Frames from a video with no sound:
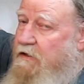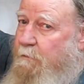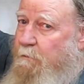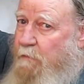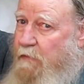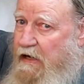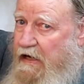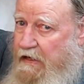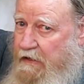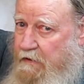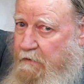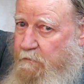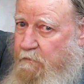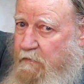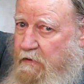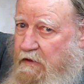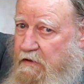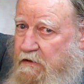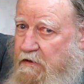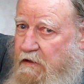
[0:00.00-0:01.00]
the
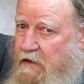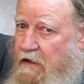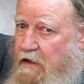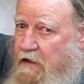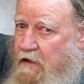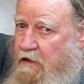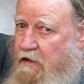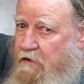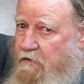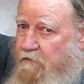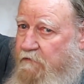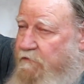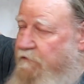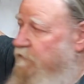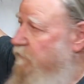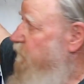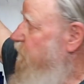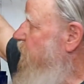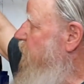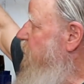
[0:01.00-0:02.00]
bottom
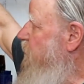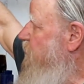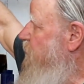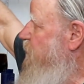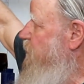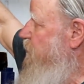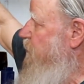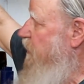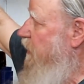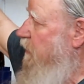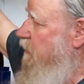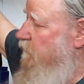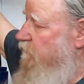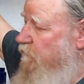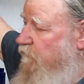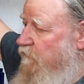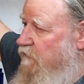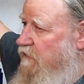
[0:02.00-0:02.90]
of this shelf.